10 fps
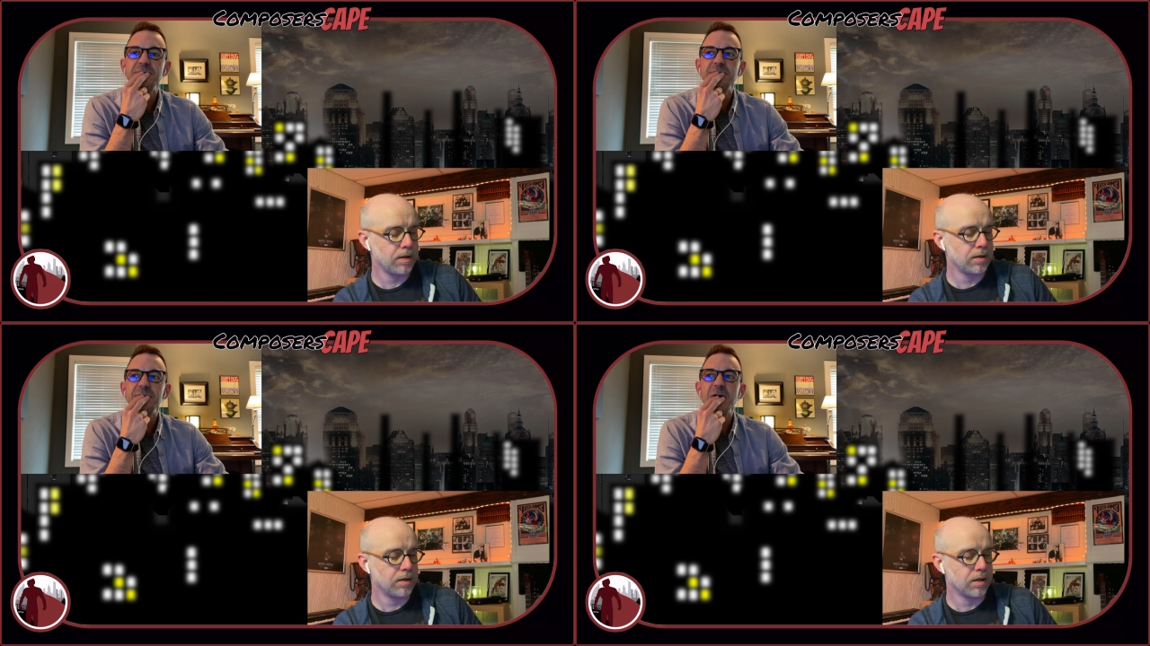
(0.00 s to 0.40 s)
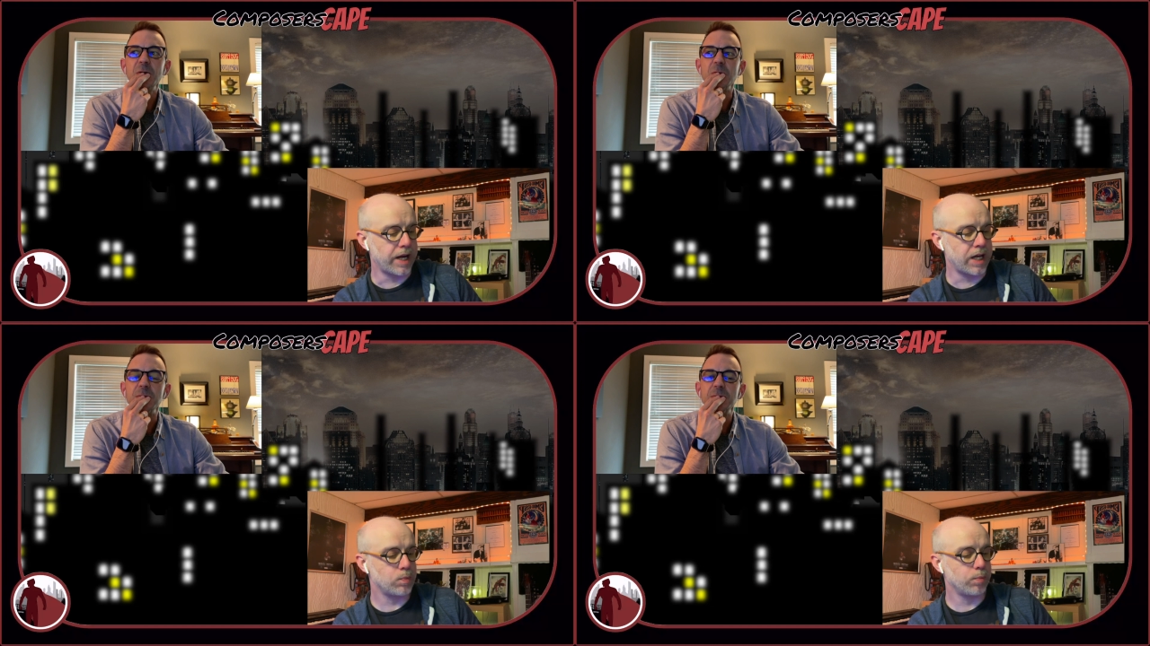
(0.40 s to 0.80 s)
Speaker 1: Oh,
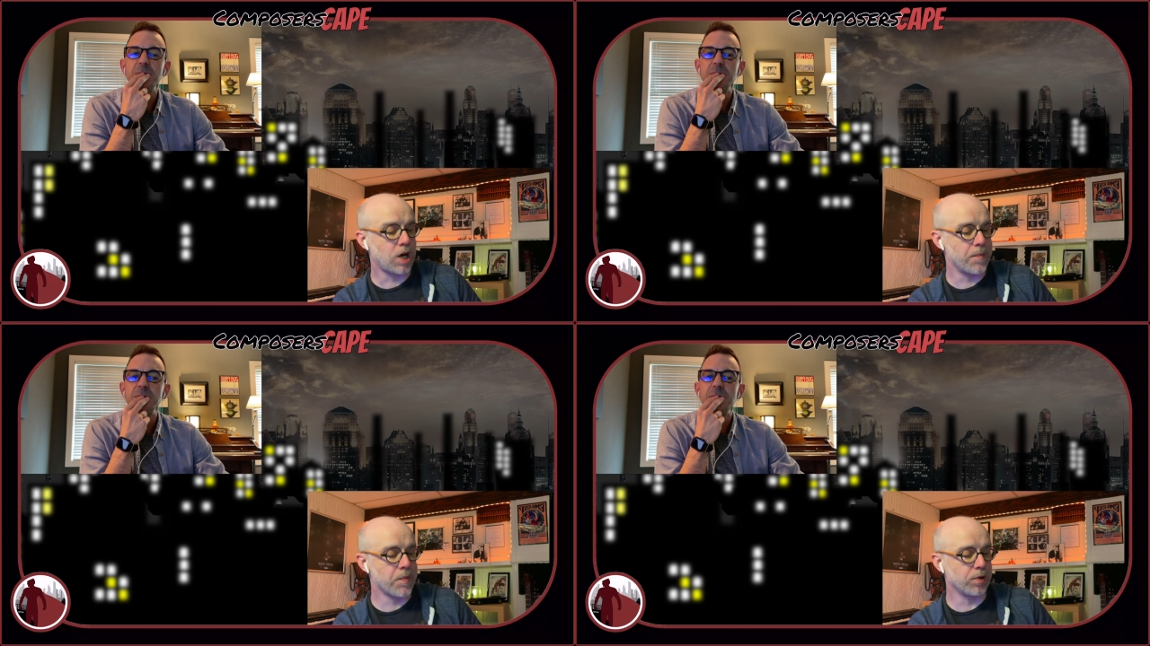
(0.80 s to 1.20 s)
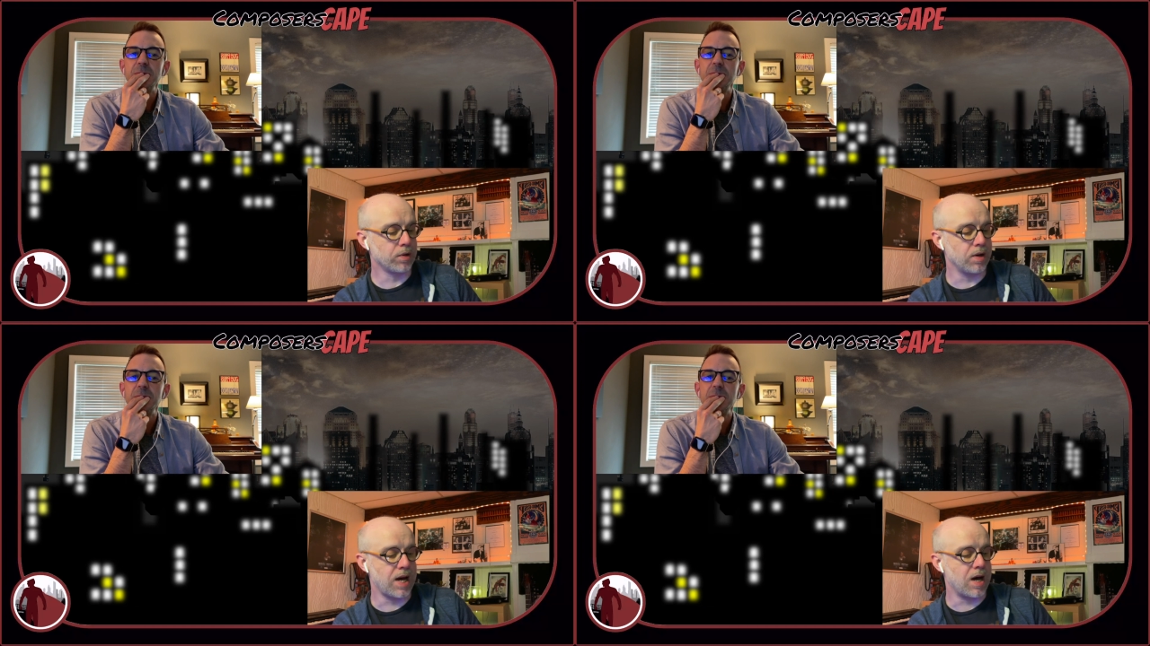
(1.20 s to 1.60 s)
that's from Comic
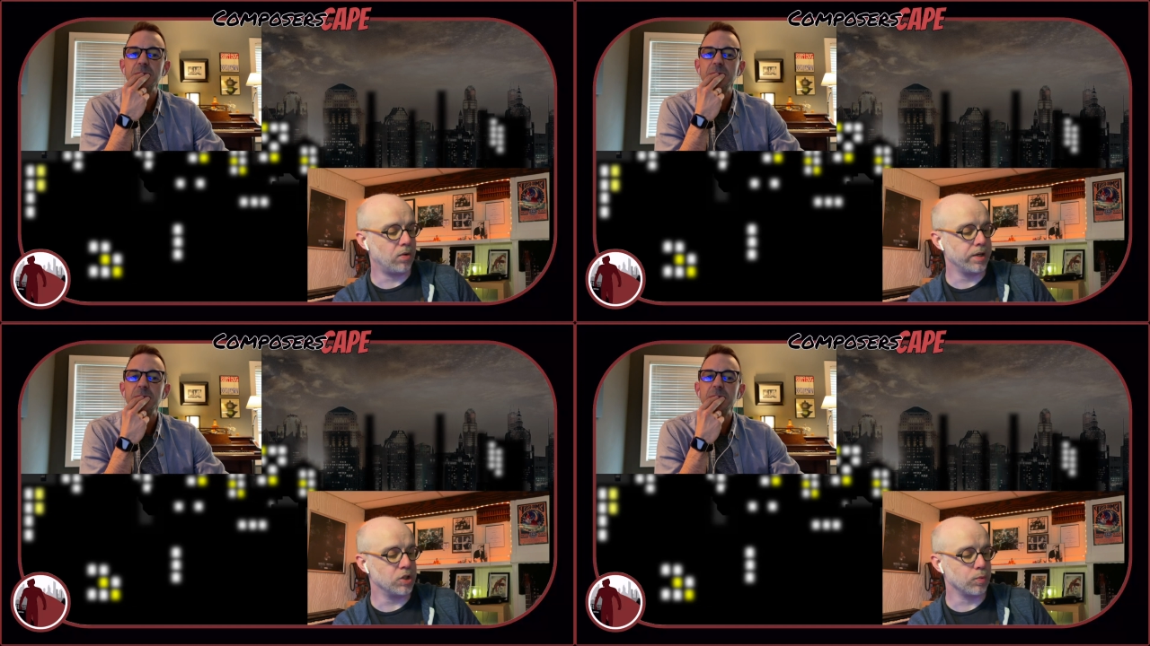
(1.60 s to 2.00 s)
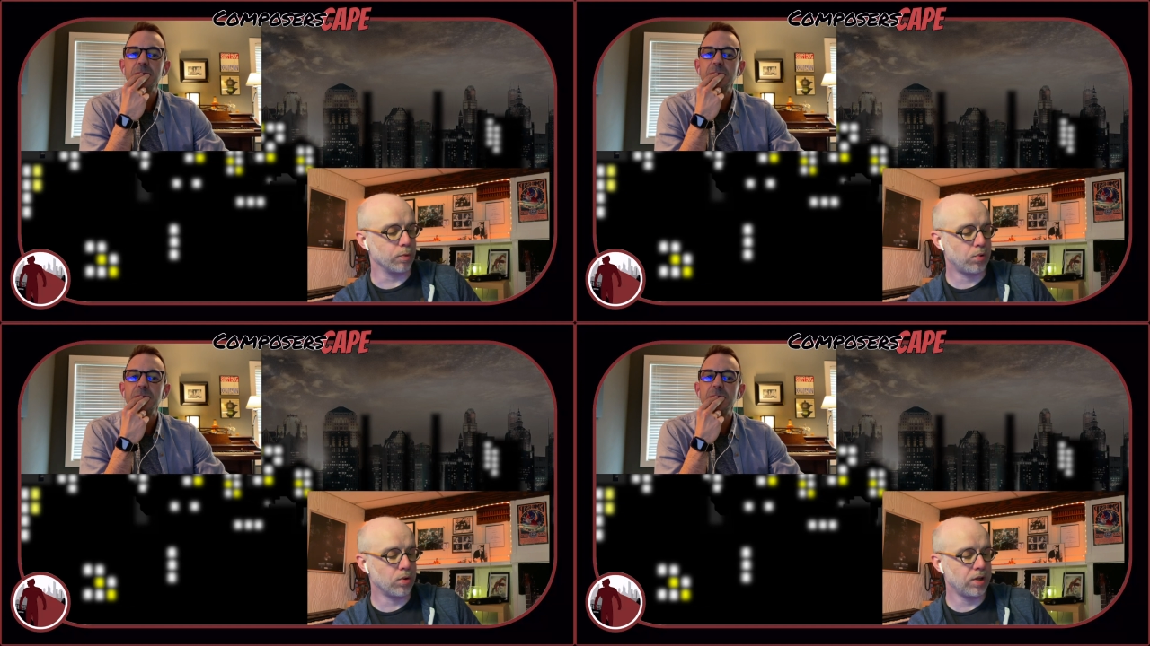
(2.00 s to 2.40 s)
Book Now. It's
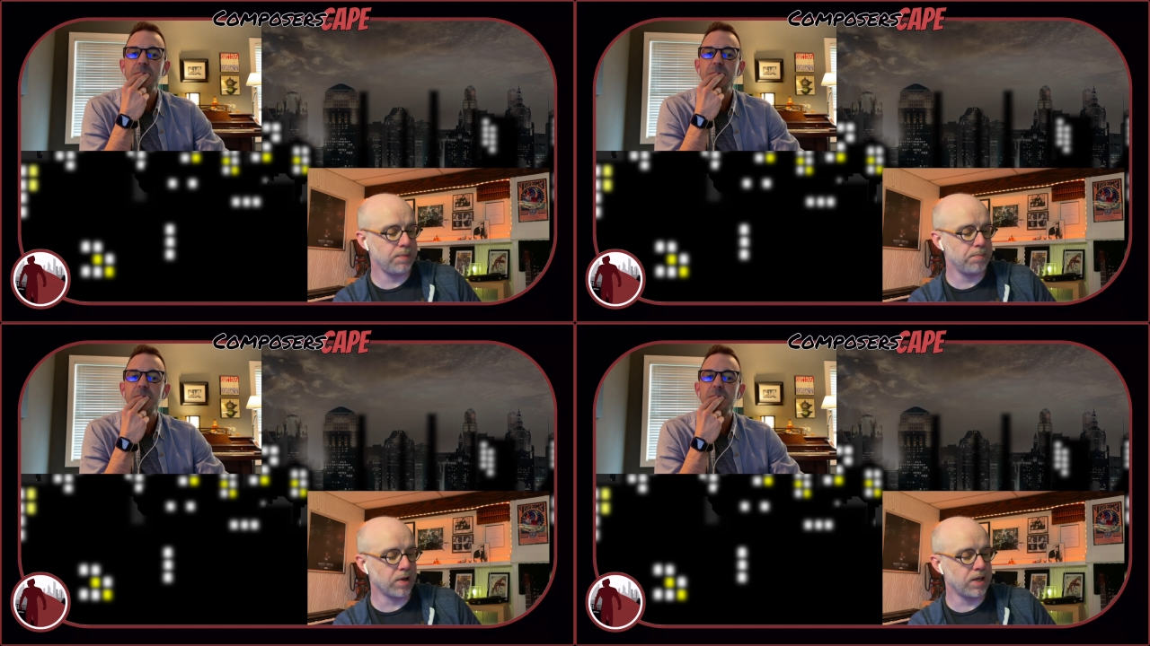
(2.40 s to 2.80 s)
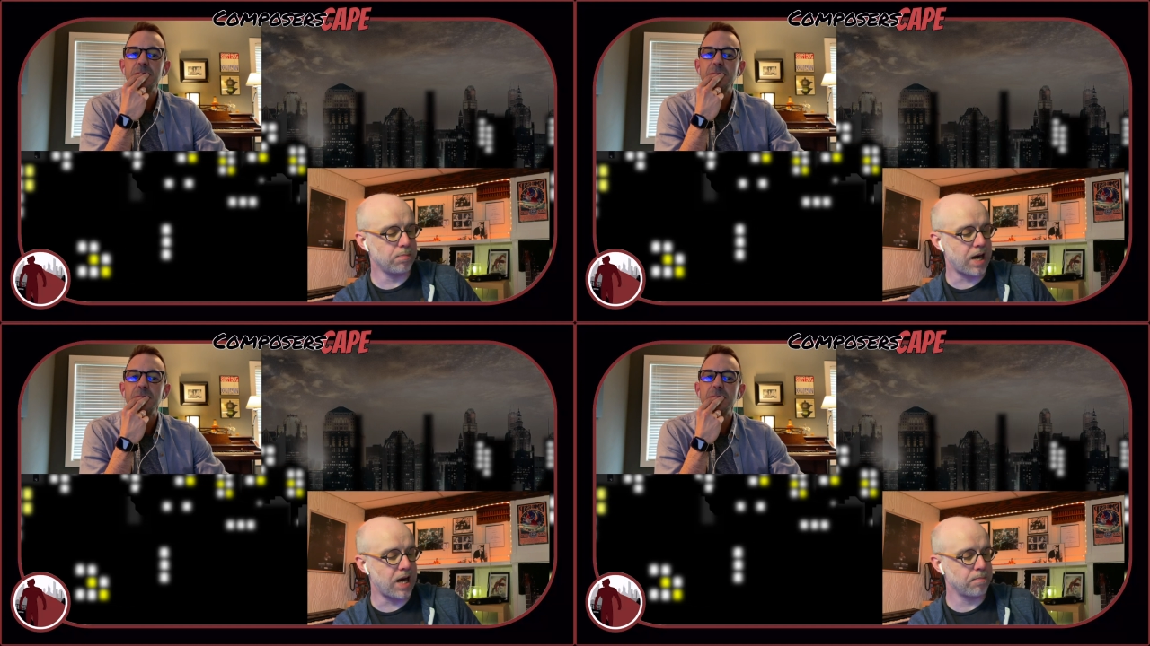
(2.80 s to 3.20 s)
reportedly
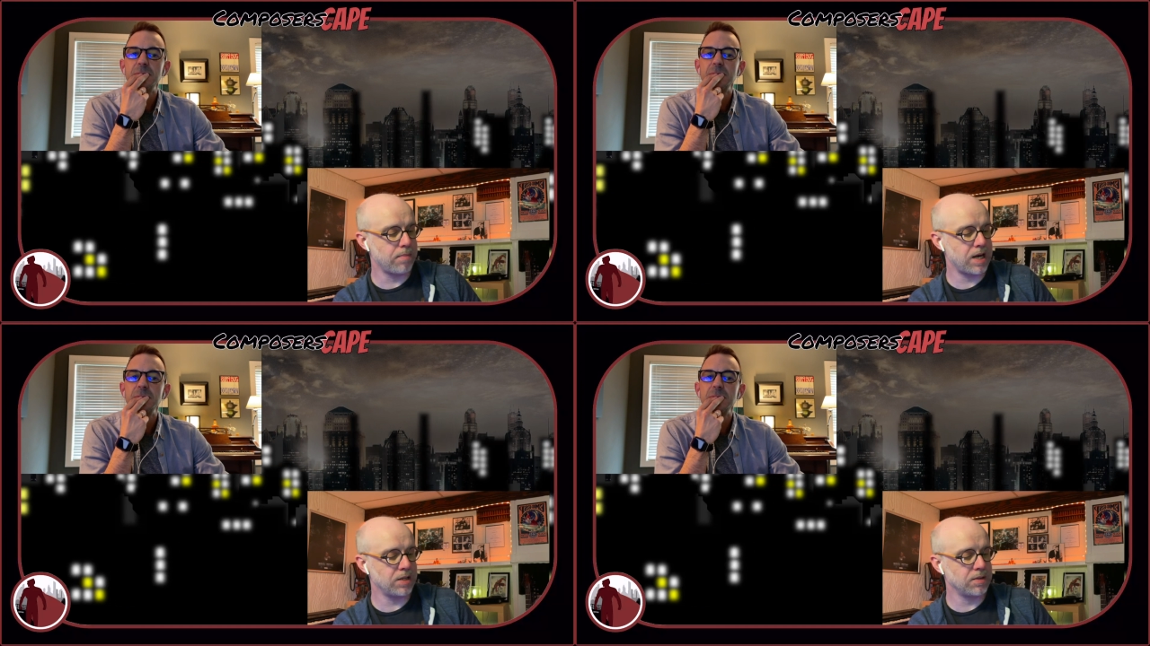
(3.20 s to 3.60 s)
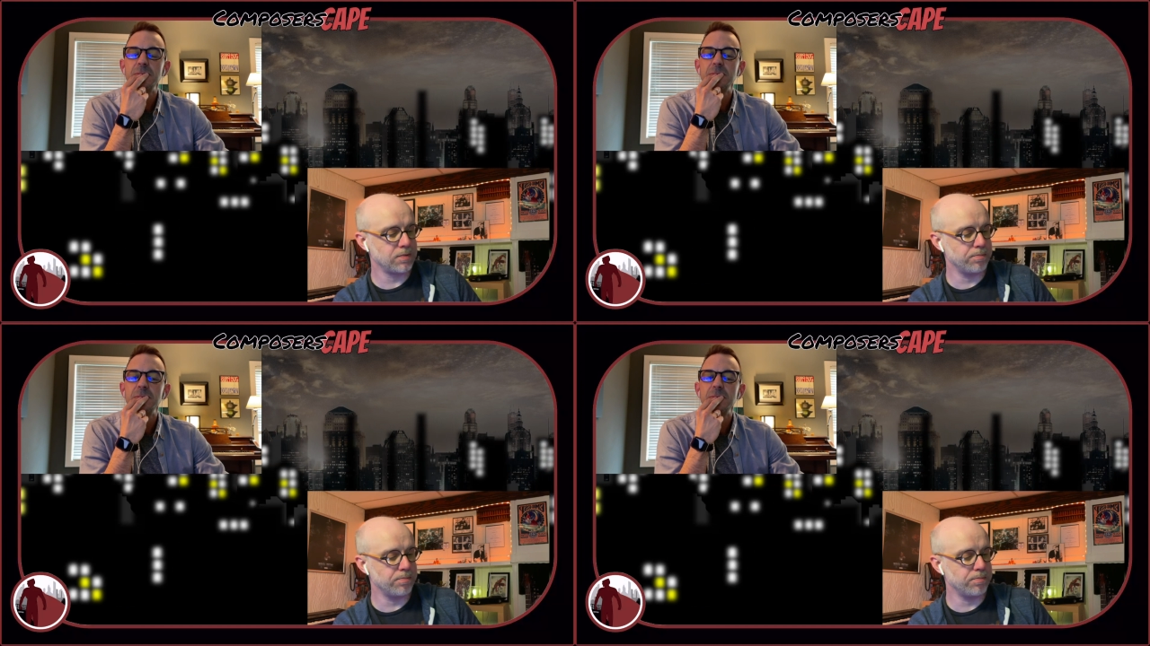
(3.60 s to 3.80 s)
bringing back Mads